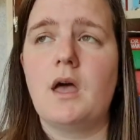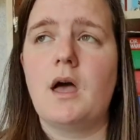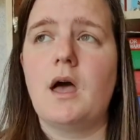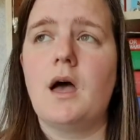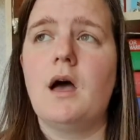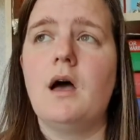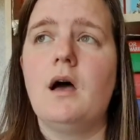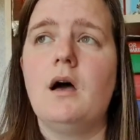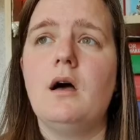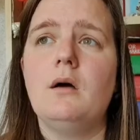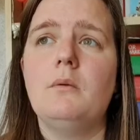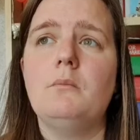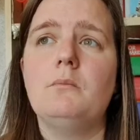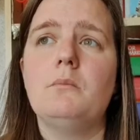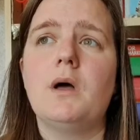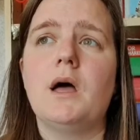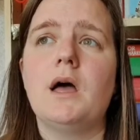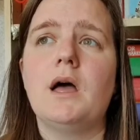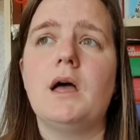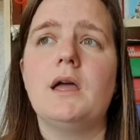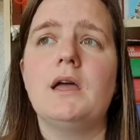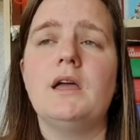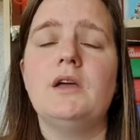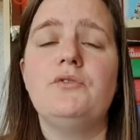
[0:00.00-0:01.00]
Um,
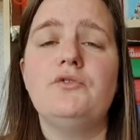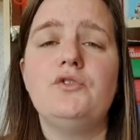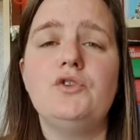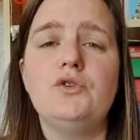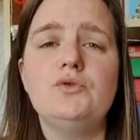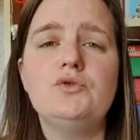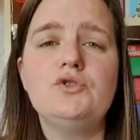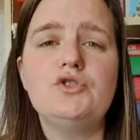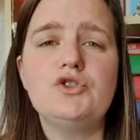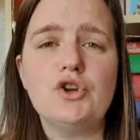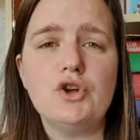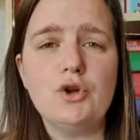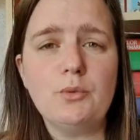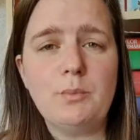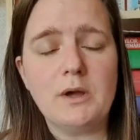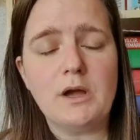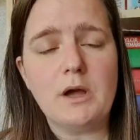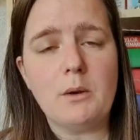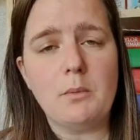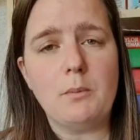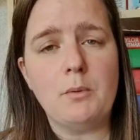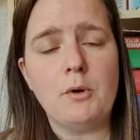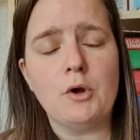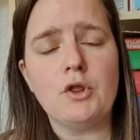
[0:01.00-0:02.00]
if you do pick
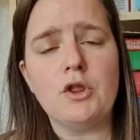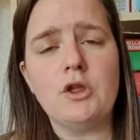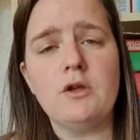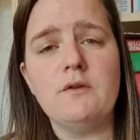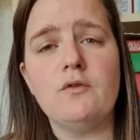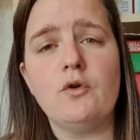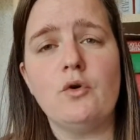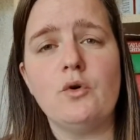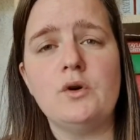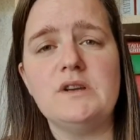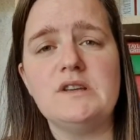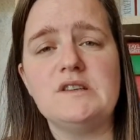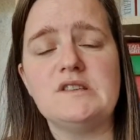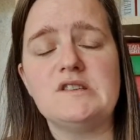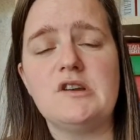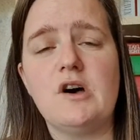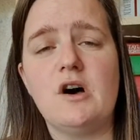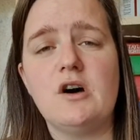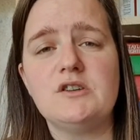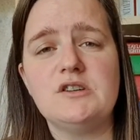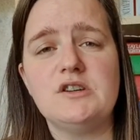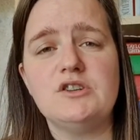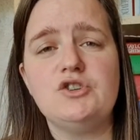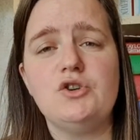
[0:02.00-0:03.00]
up a book that you've already
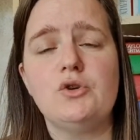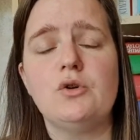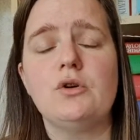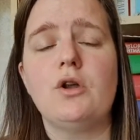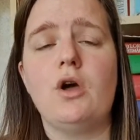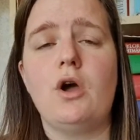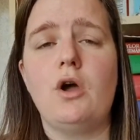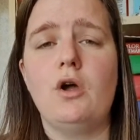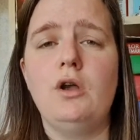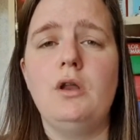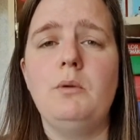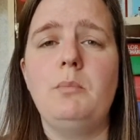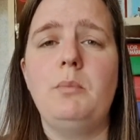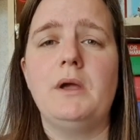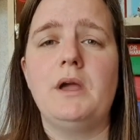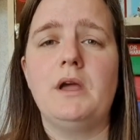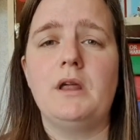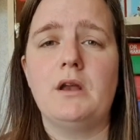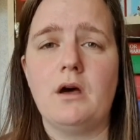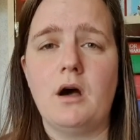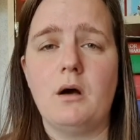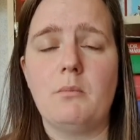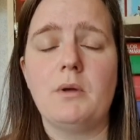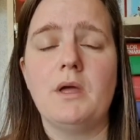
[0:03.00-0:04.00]
started, you can only pick
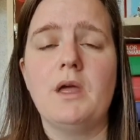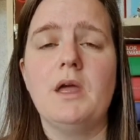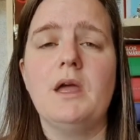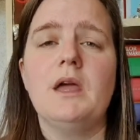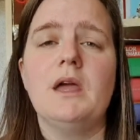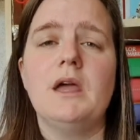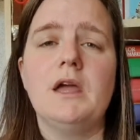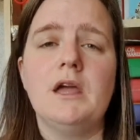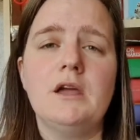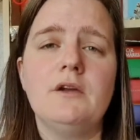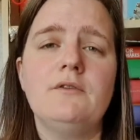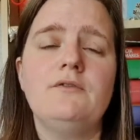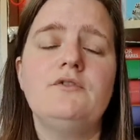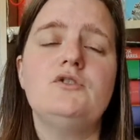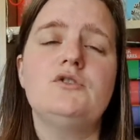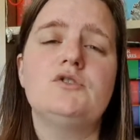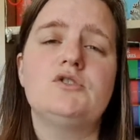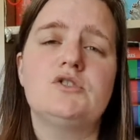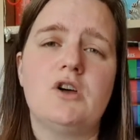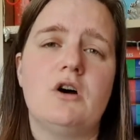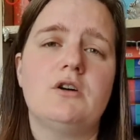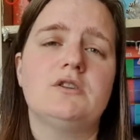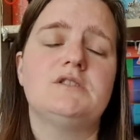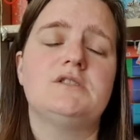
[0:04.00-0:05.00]
it up if you
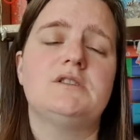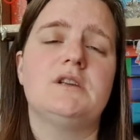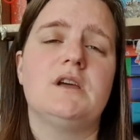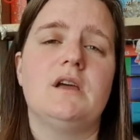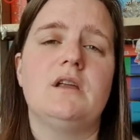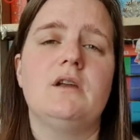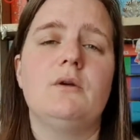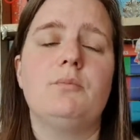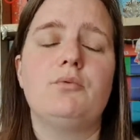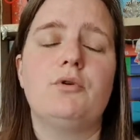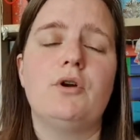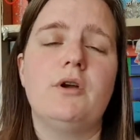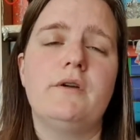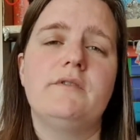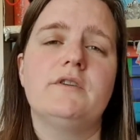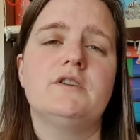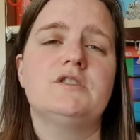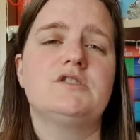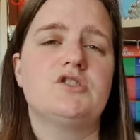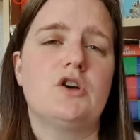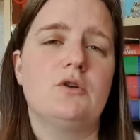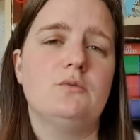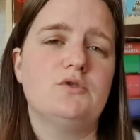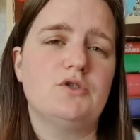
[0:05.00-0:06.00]
started it in a
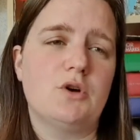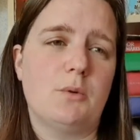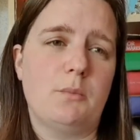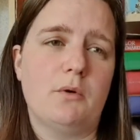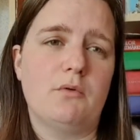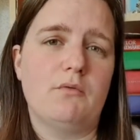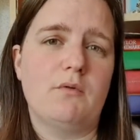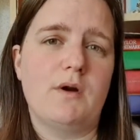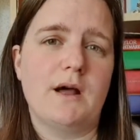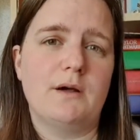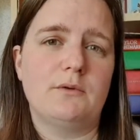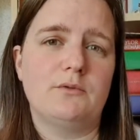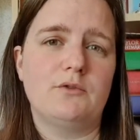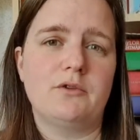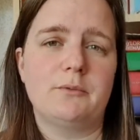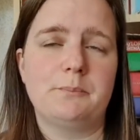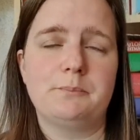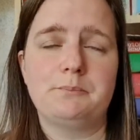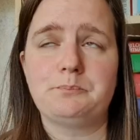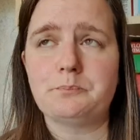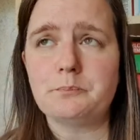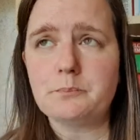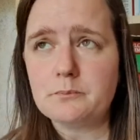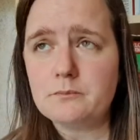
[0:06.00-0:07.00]
previous tome topple round.
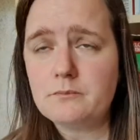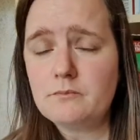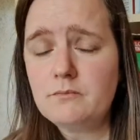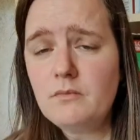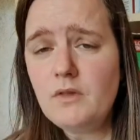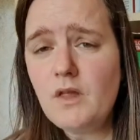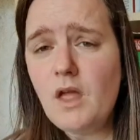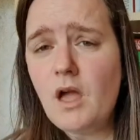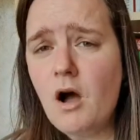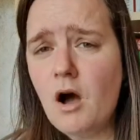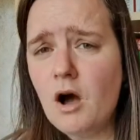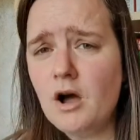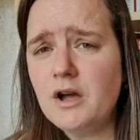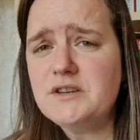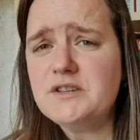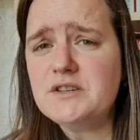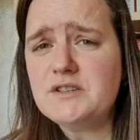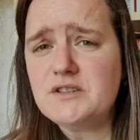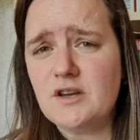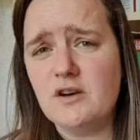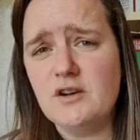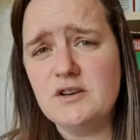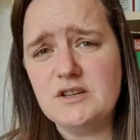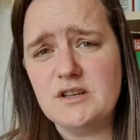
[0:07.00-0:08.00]
I
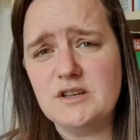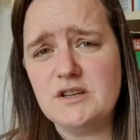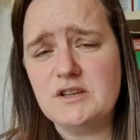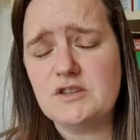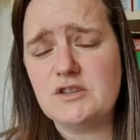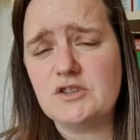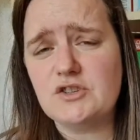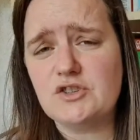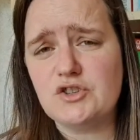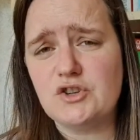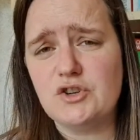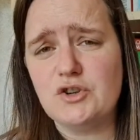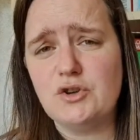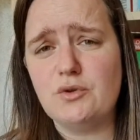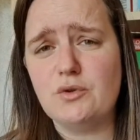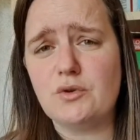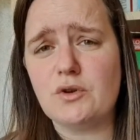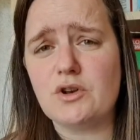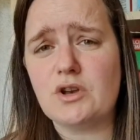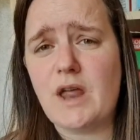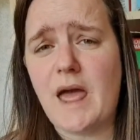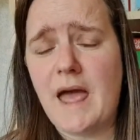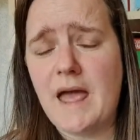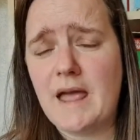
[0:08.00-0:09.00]
decided to
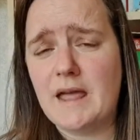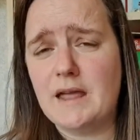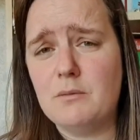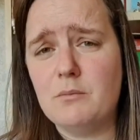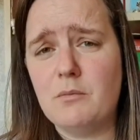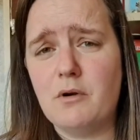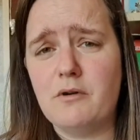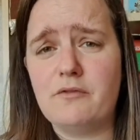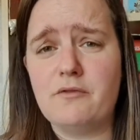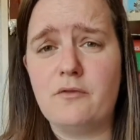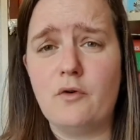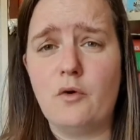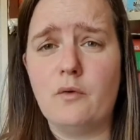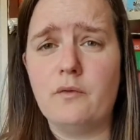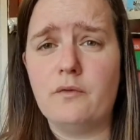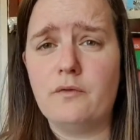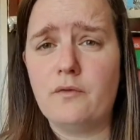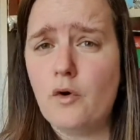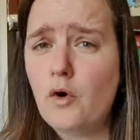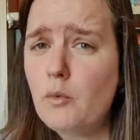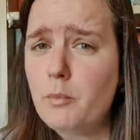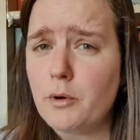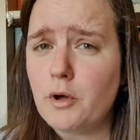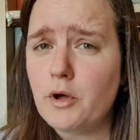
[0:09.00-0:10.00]
aim for
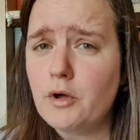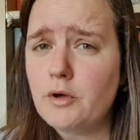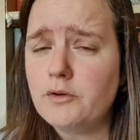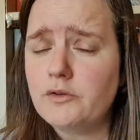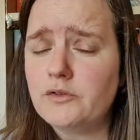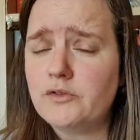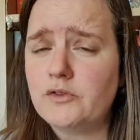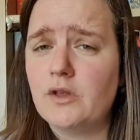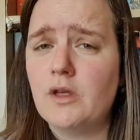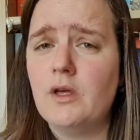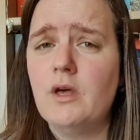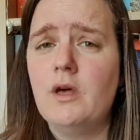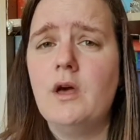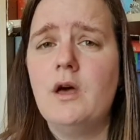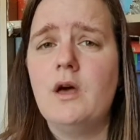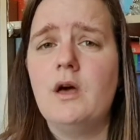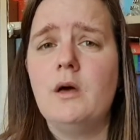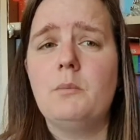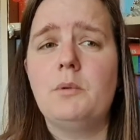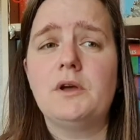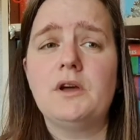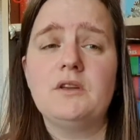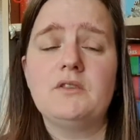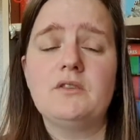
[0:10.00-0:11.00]
four books
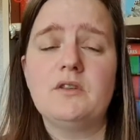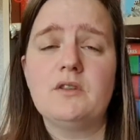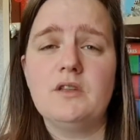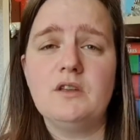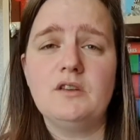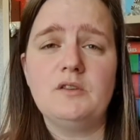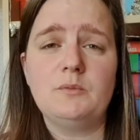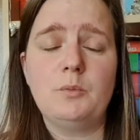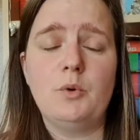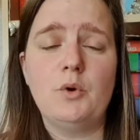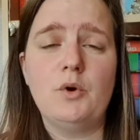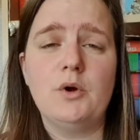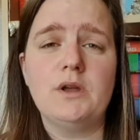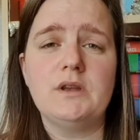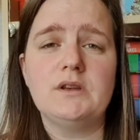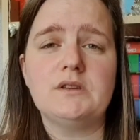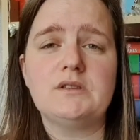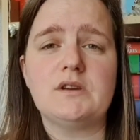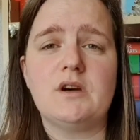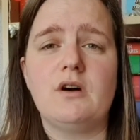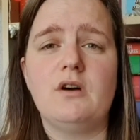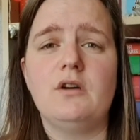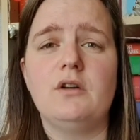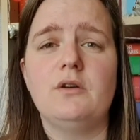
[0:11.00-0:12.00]
because at this
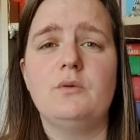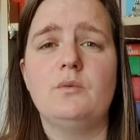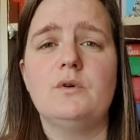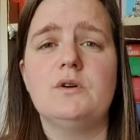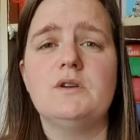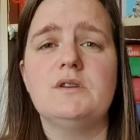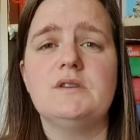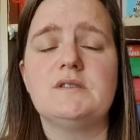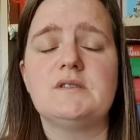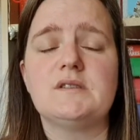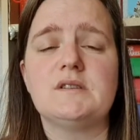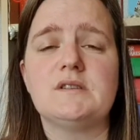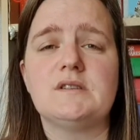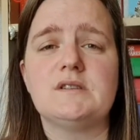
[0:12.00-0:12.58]
point I was